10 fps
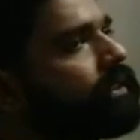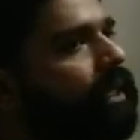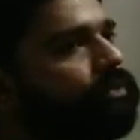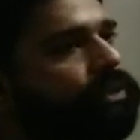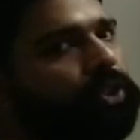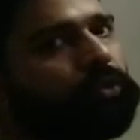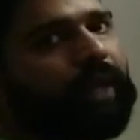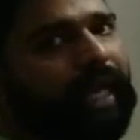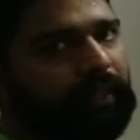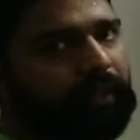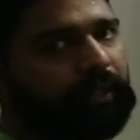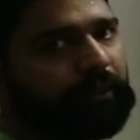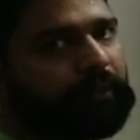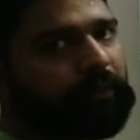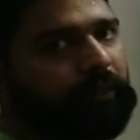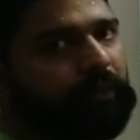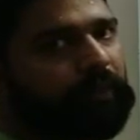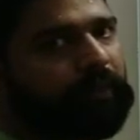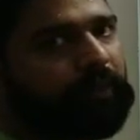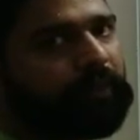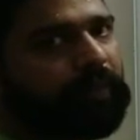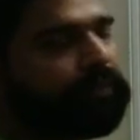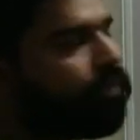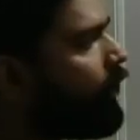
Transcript: surface of earth. For